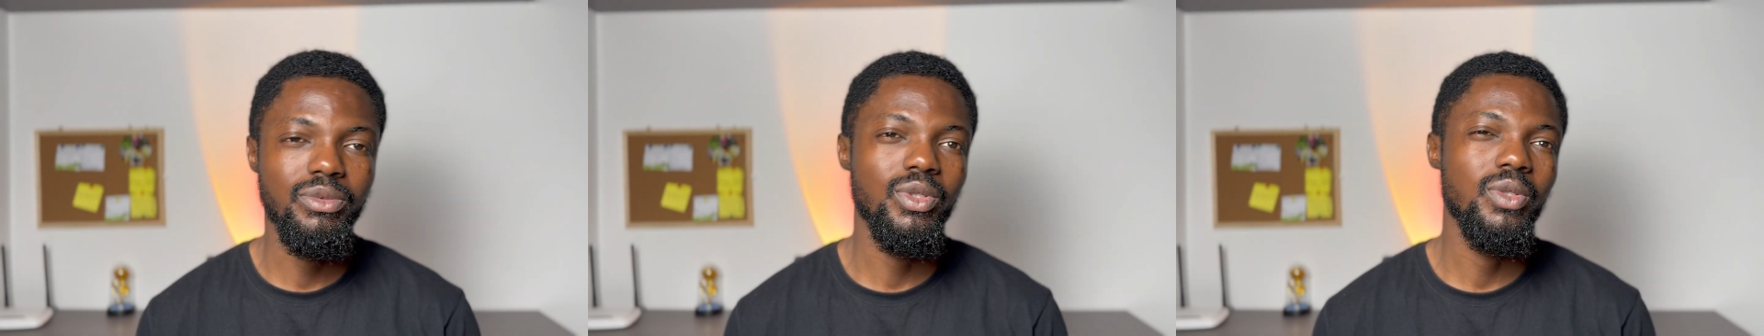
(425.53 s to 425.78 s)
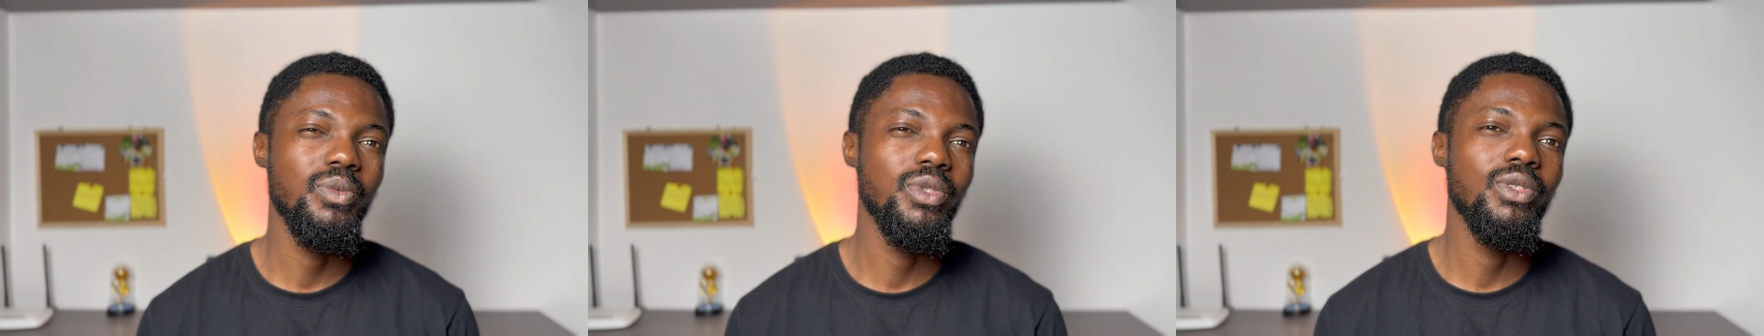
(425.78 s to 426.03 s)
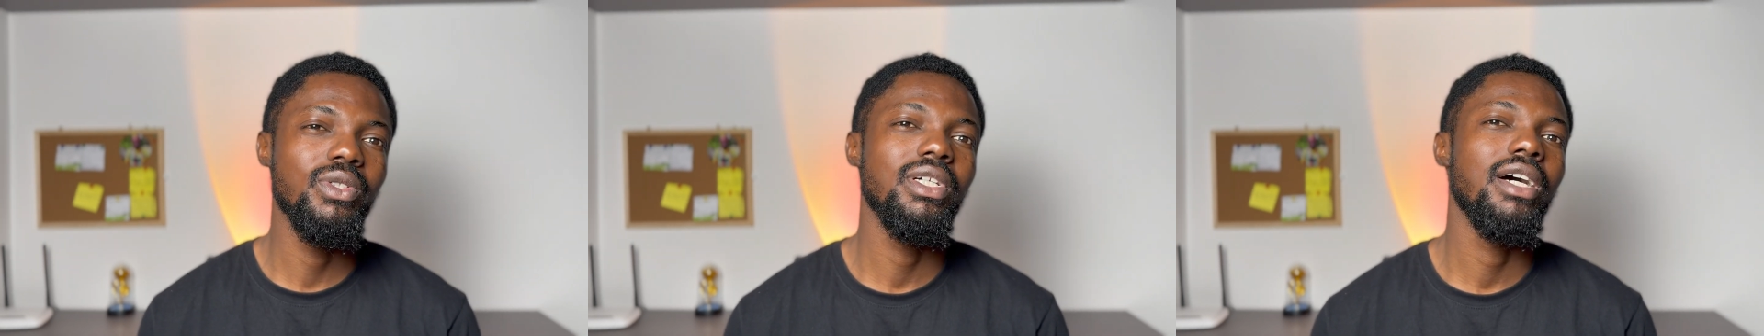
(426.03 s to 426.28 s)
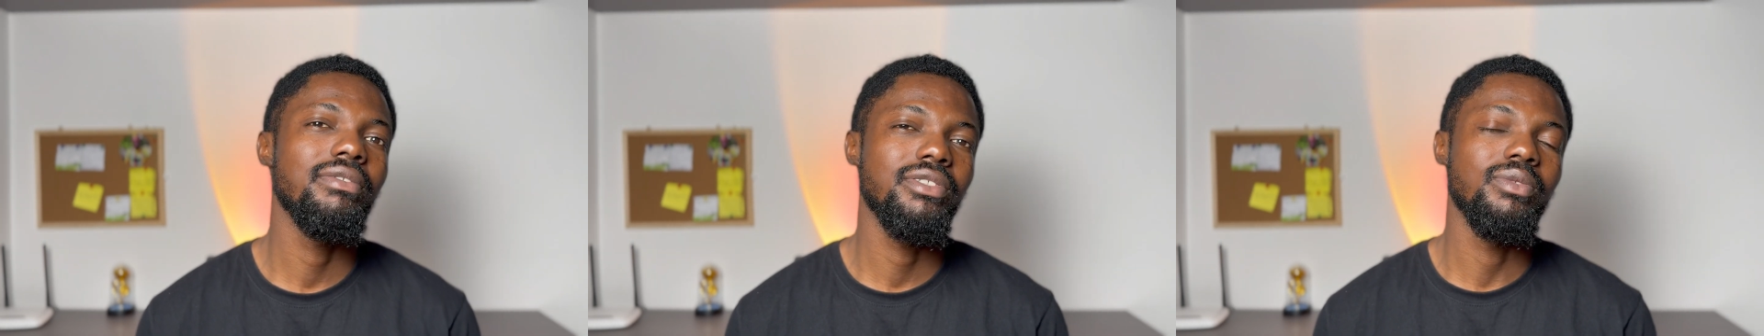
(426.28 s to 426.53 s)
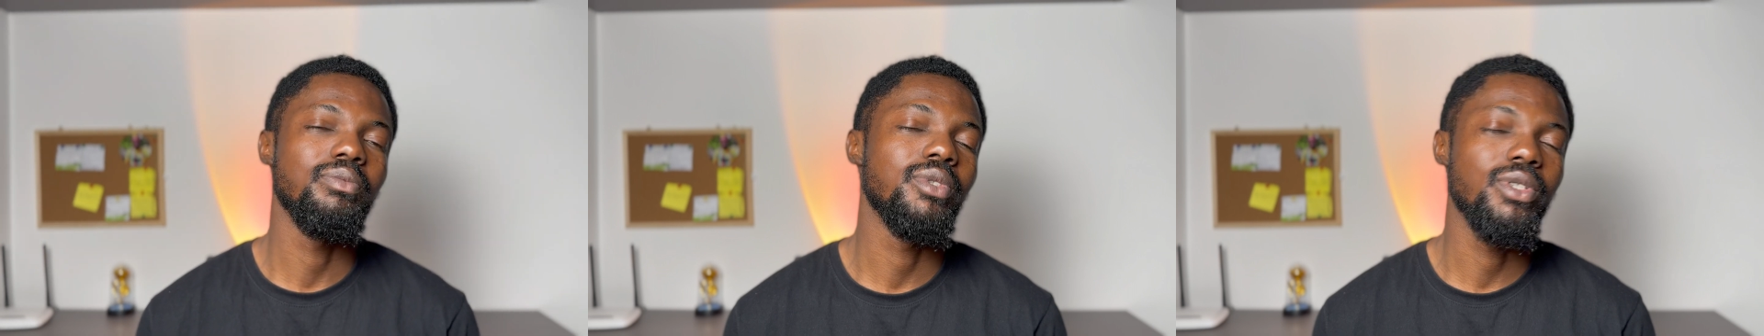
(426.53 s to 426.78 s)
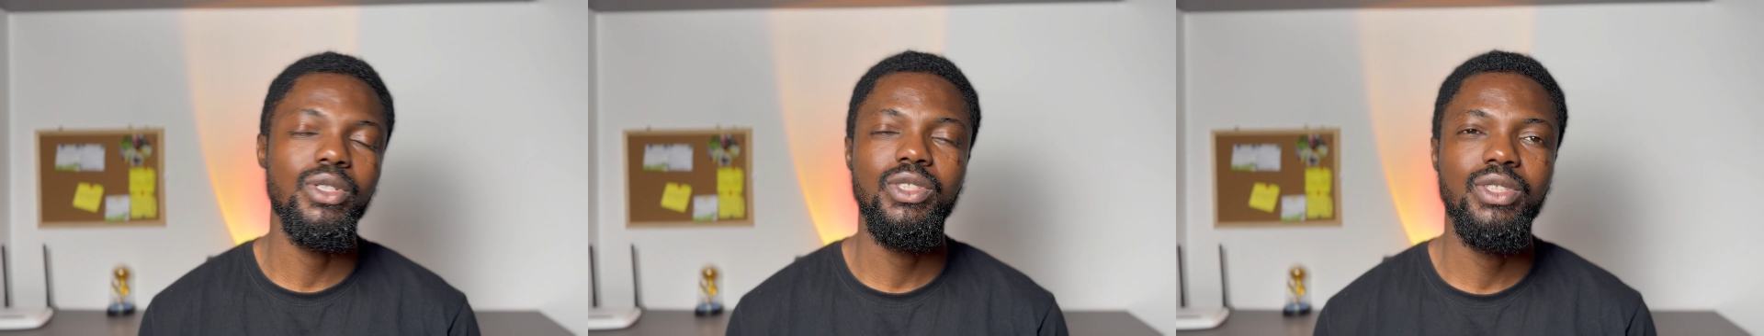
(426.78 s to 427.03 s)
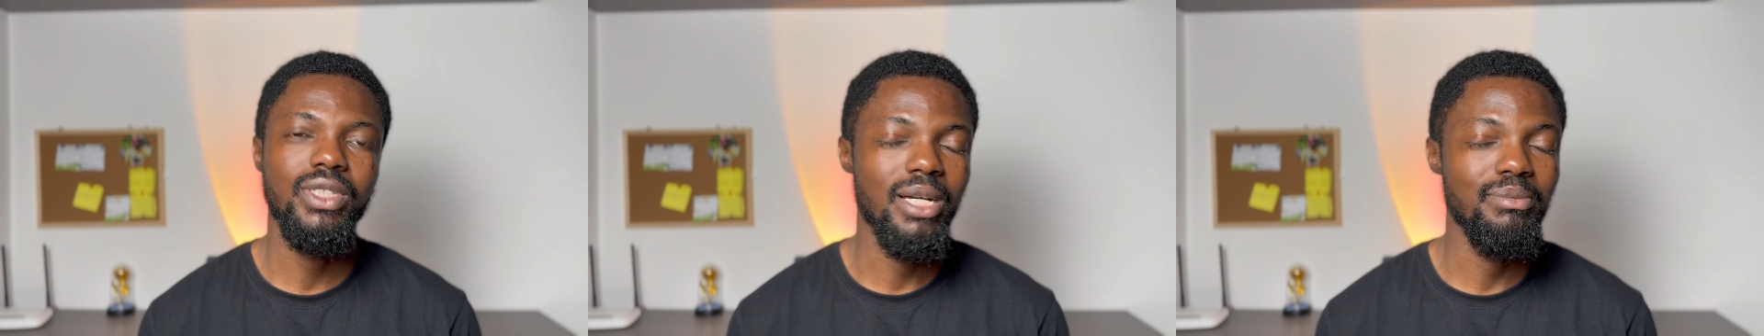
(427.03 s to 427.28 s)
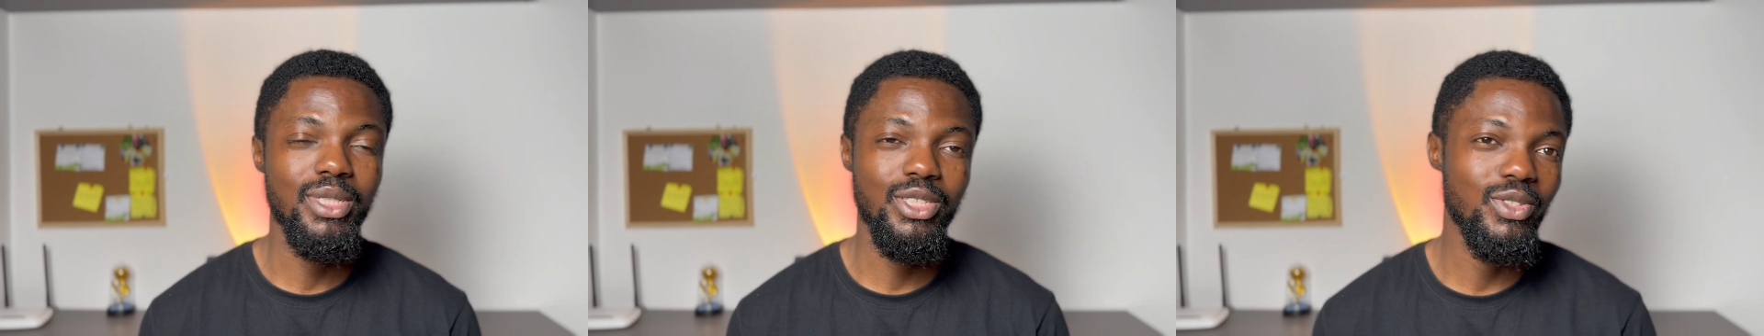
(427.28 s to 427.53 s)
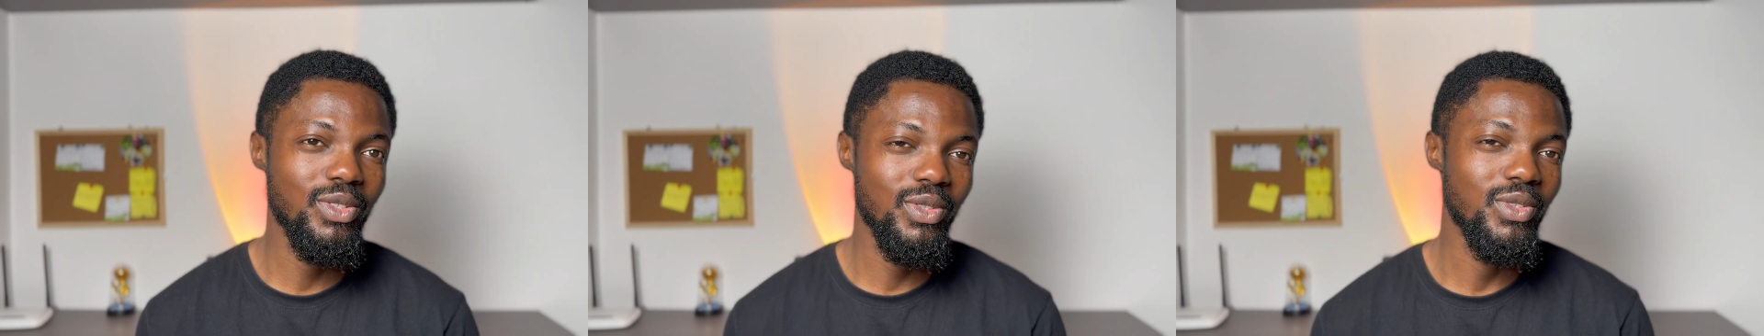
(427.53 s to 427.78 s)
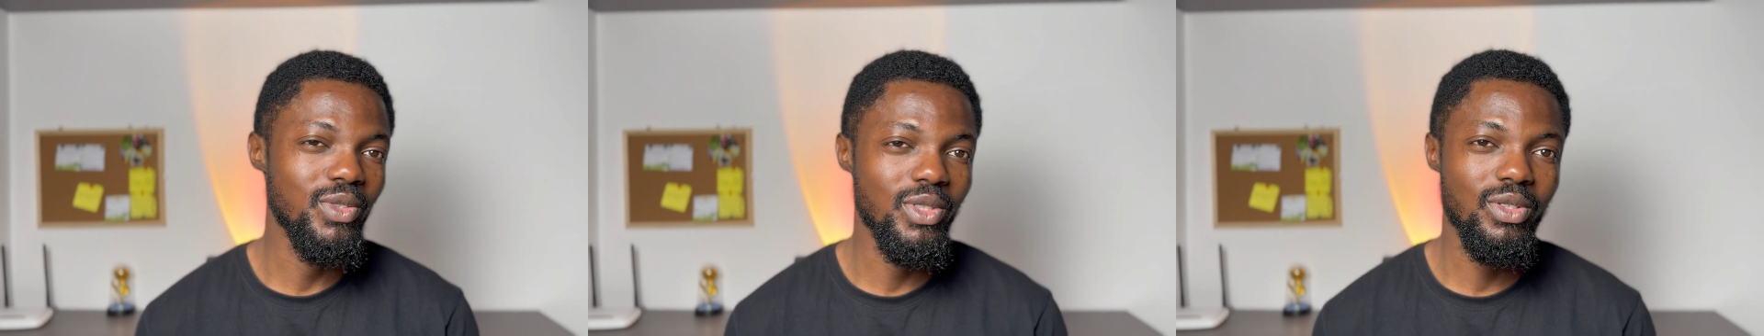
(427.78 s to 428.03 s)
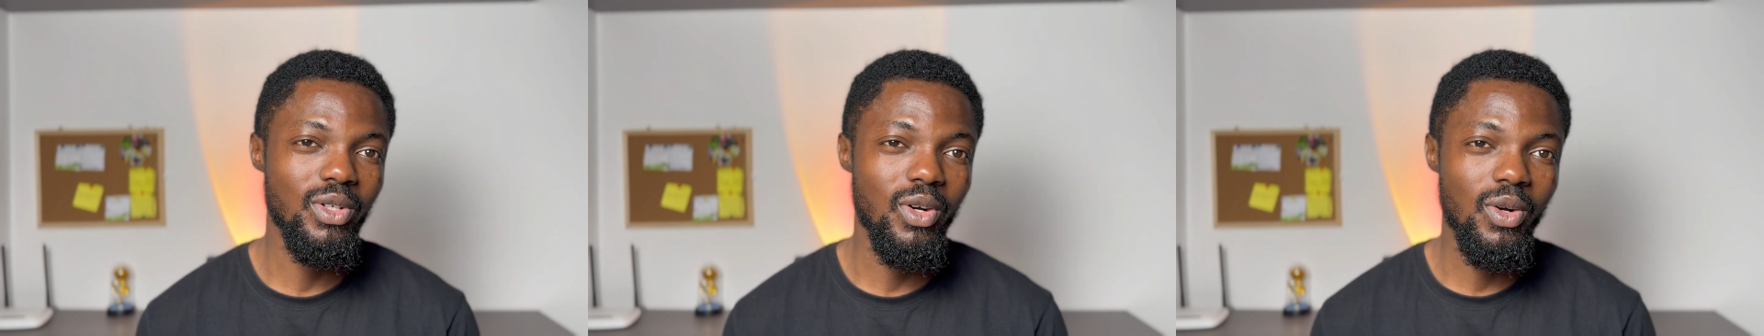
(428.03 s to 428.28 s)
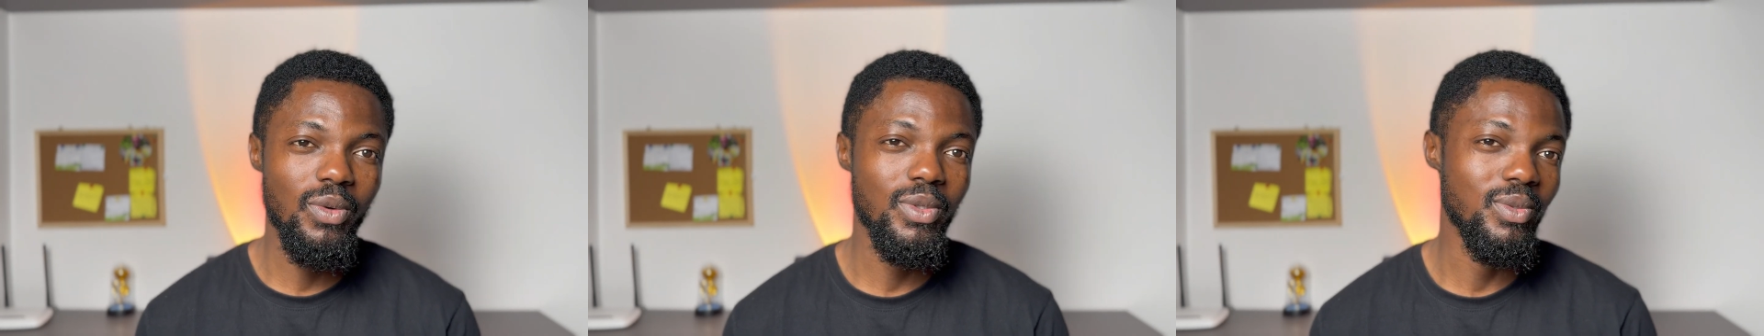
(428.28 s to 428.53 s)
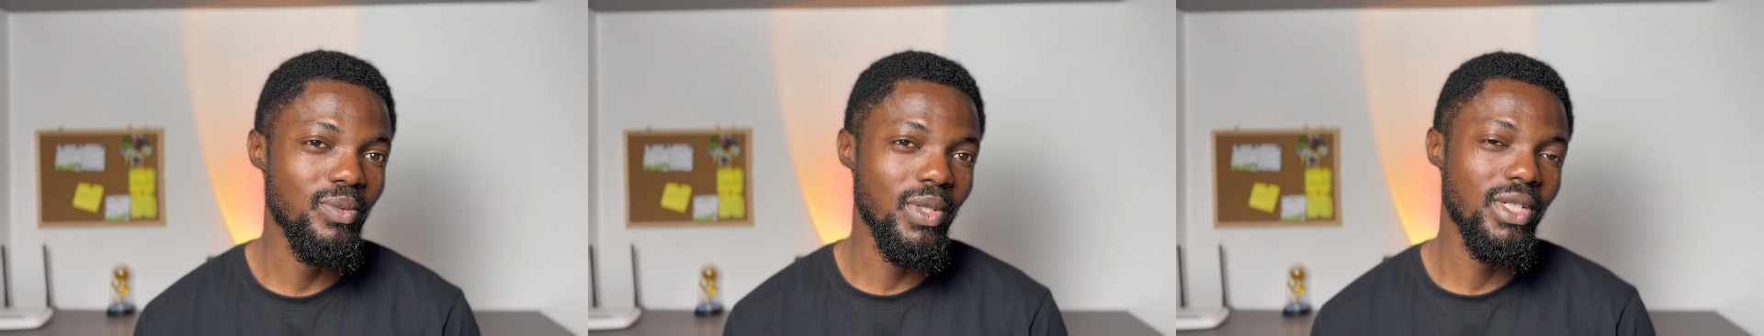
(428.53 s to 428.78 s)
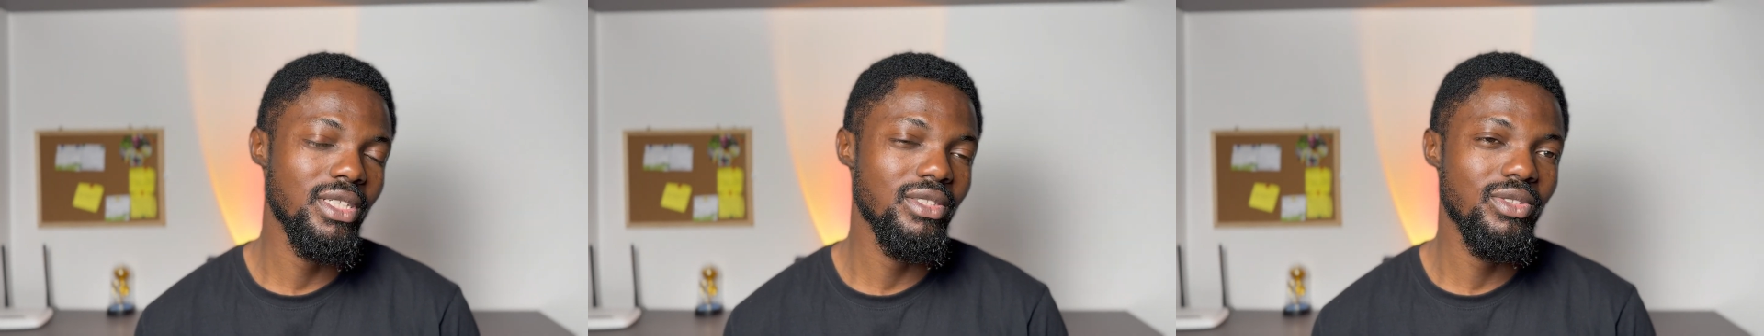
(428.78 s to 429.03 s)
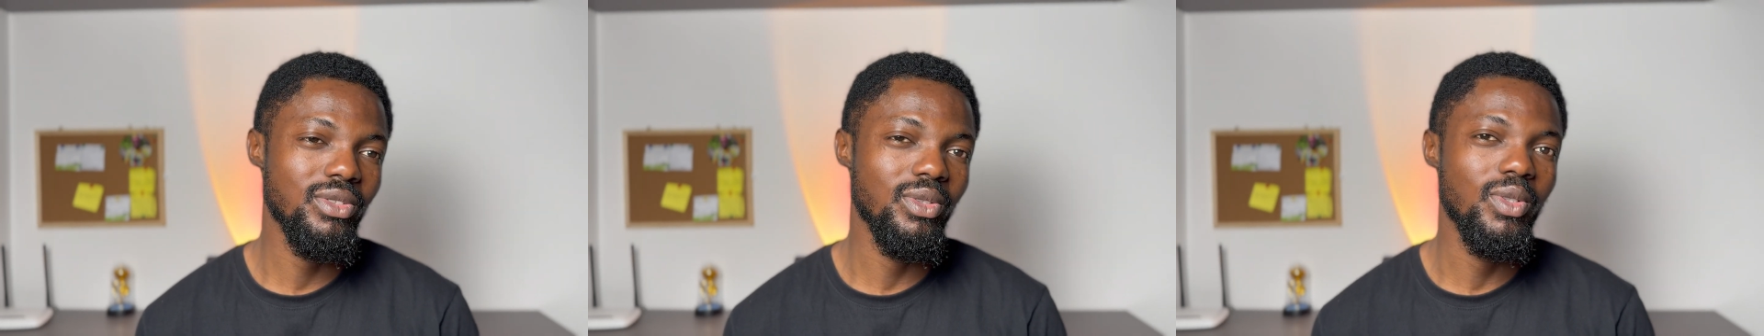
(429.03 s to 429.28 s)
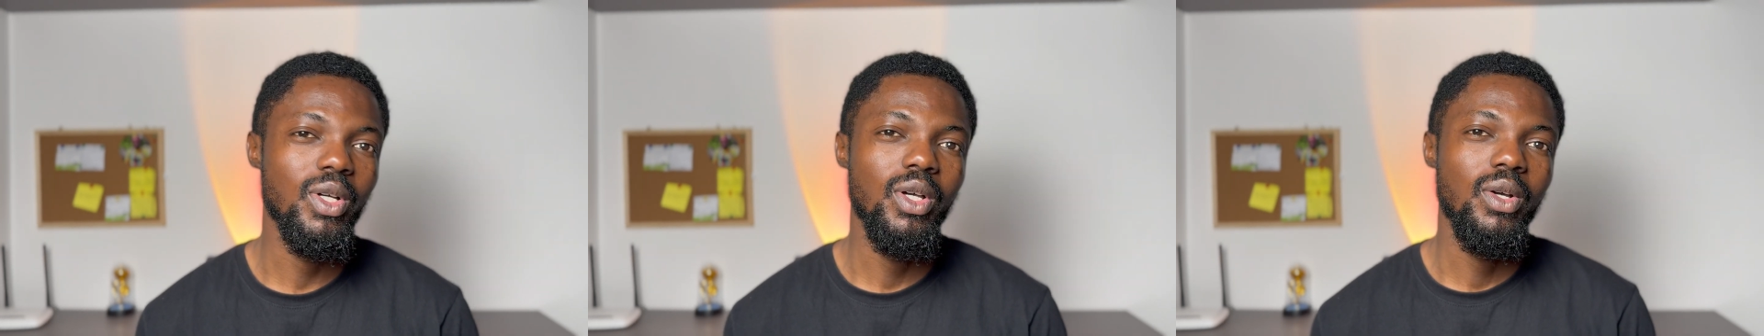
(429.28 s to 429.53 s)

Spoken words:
So we don't have, because you're not always working, so